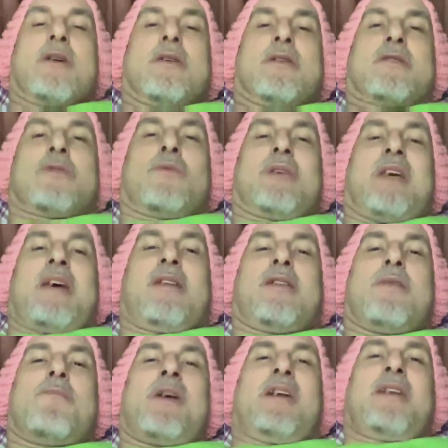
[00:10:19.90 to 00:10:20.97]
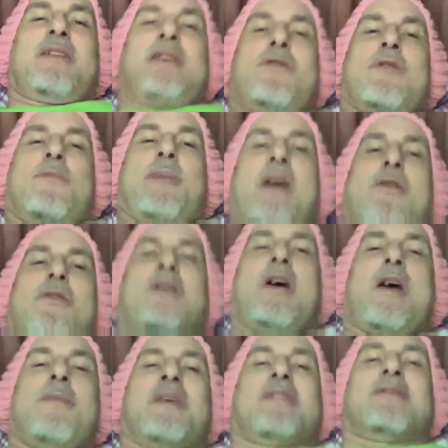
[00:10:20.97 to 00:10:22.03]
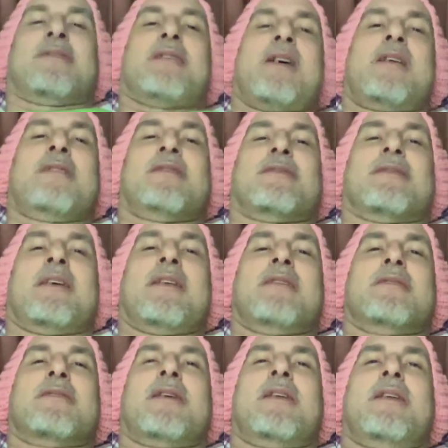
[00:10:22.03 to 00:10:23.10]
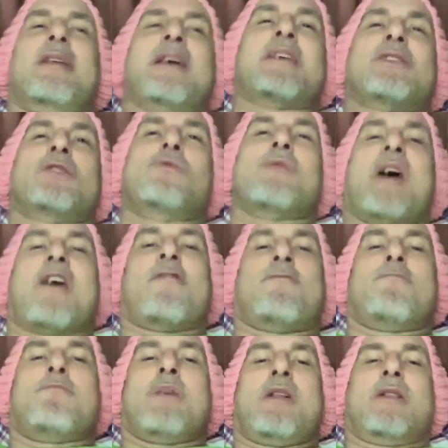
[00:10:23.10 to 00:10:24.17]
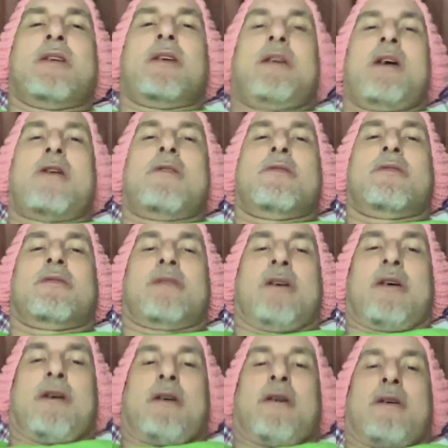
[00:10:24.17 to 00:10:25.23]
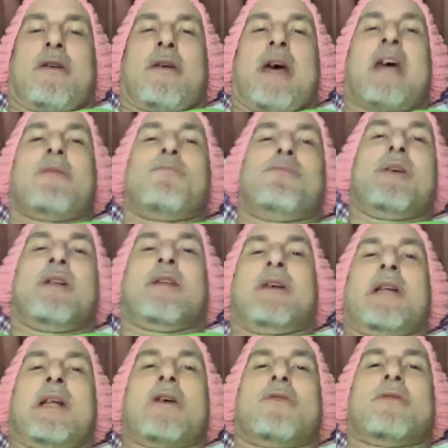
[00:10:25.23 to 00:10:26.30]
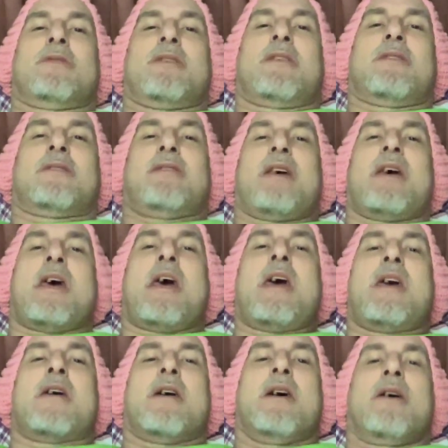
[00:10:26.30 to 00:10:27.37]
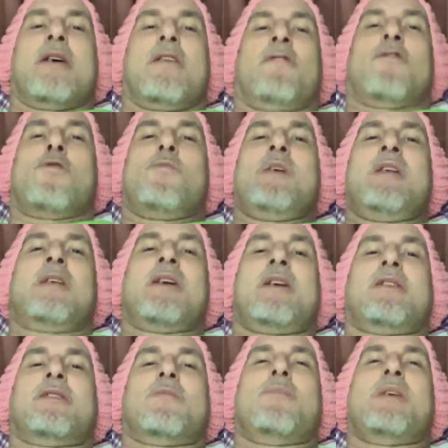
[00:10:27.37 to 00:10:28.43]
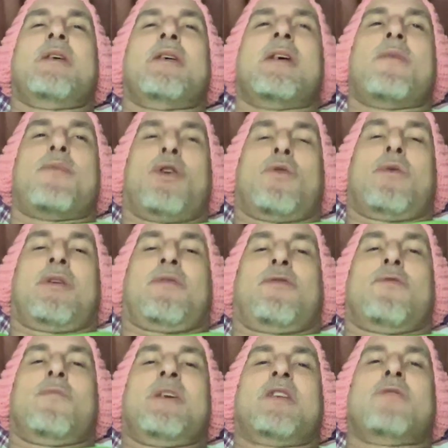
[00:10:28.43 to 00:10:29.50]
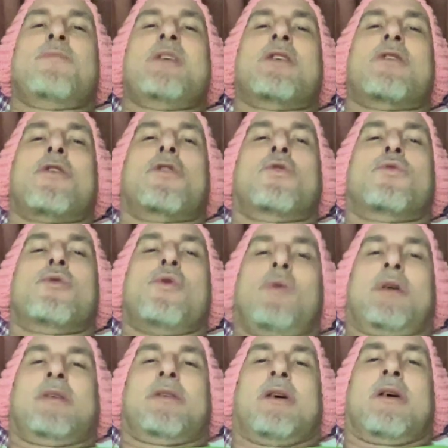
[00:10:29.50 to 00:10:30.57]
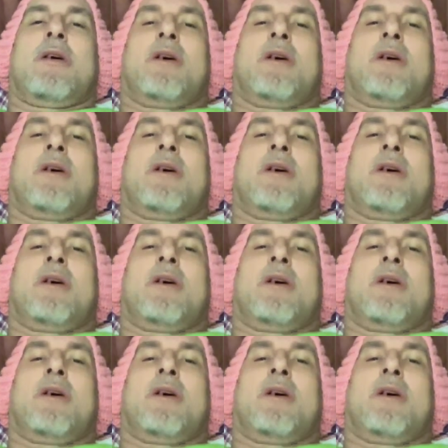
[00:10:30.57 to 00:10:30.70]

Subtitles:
So again, the monetary paradigm is nonsense unless you have millionaires and billionaires that say, hey, for me not to be a hypocrite, for me to be congruent,